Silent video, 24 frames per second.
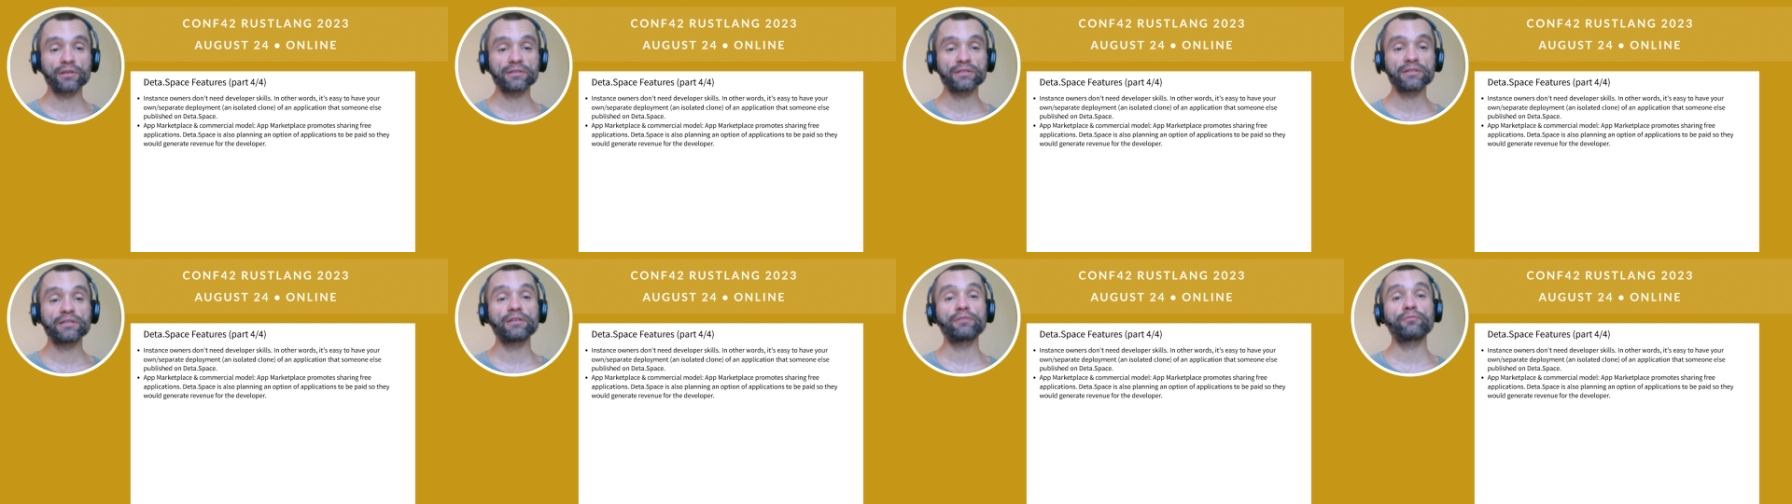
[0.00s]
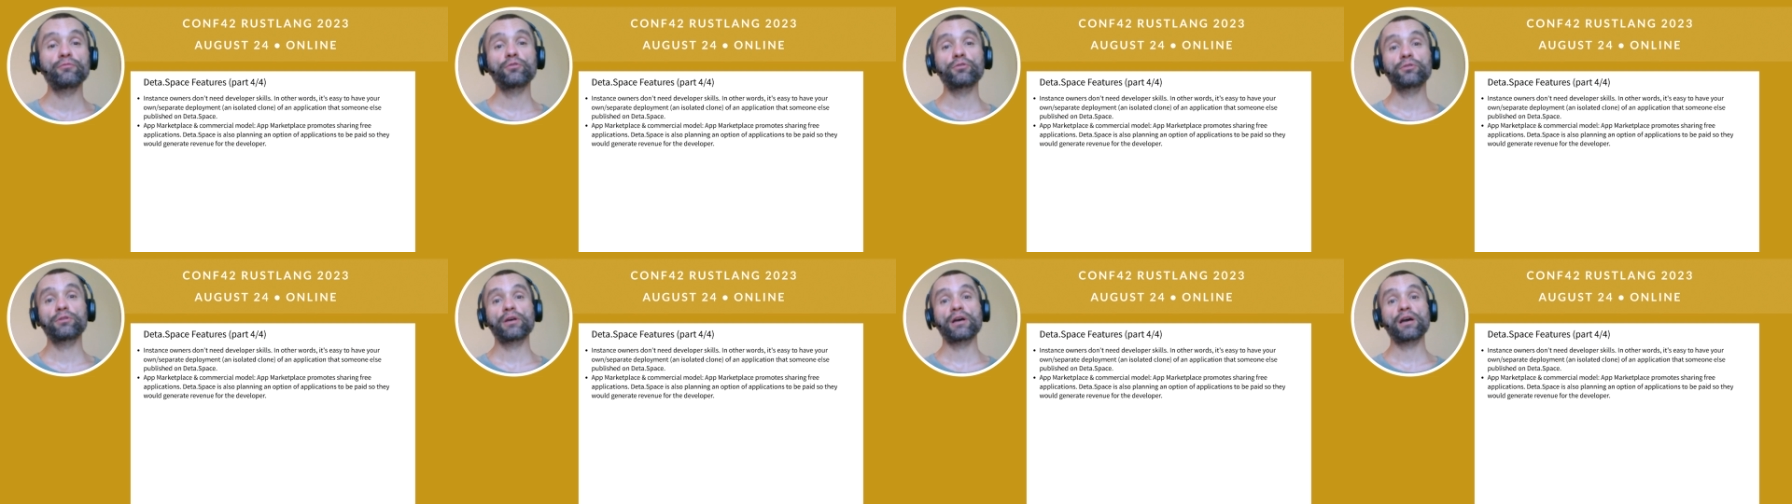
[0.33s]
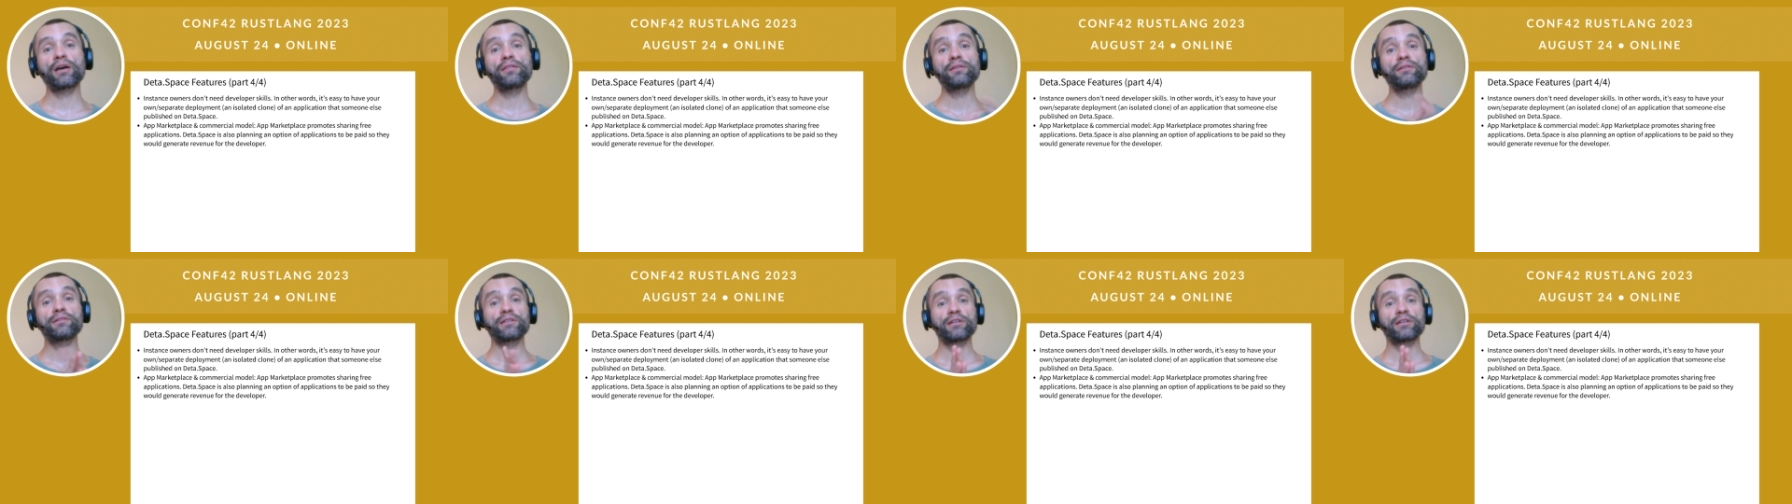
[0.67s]
see what
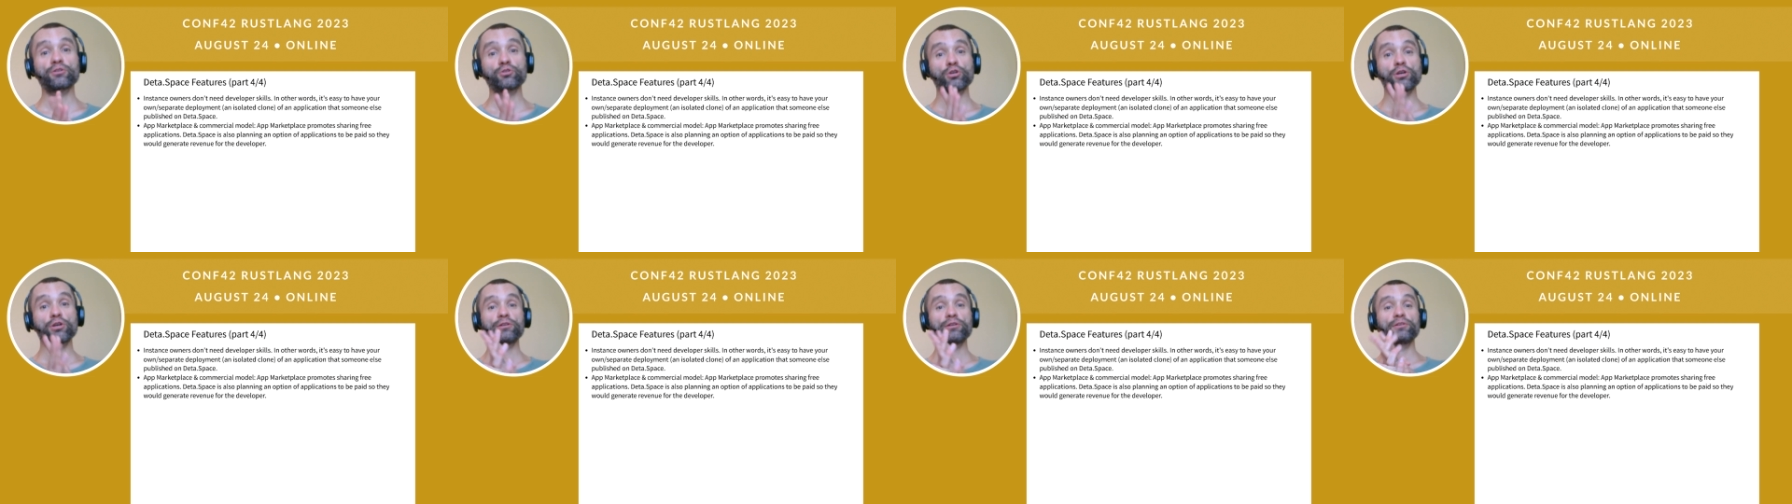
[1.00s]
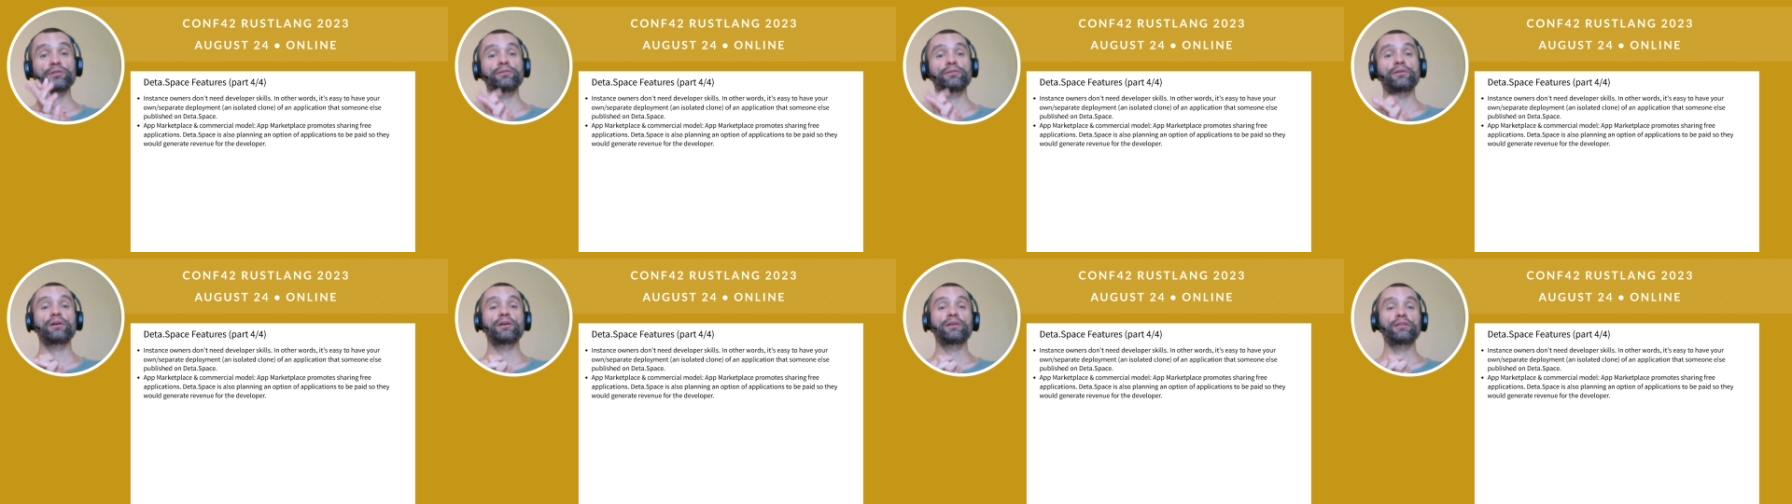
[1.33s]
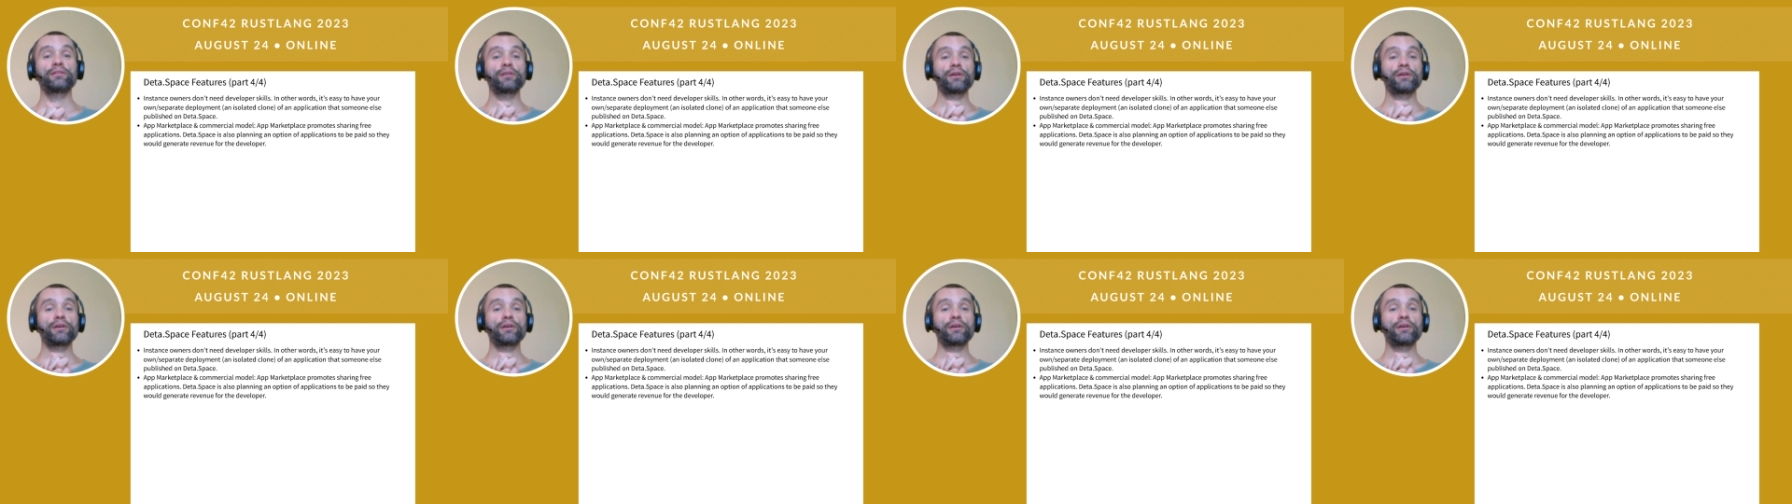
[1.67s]
others are sharing, and